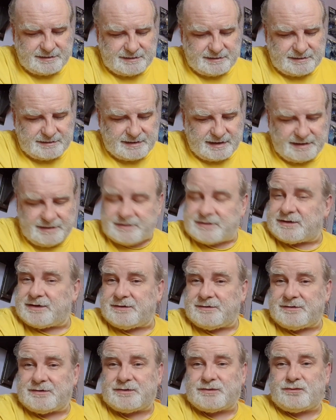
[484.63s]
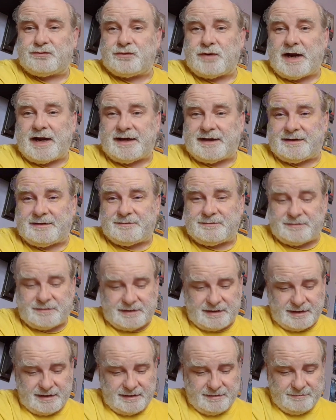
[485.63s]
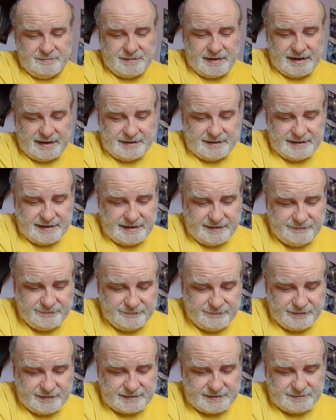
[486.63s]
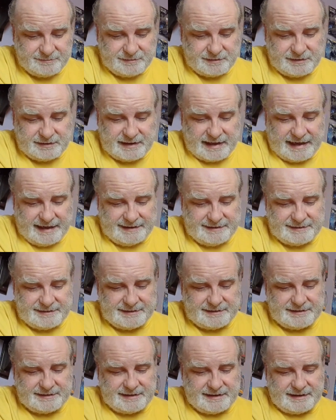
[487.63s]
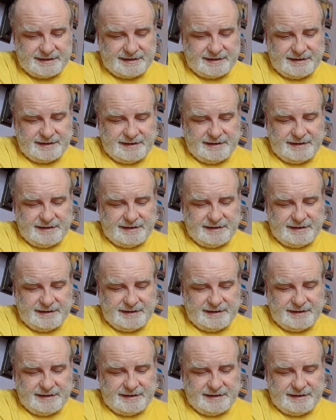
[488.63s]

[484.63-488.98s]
says she was raped by an invisible entity.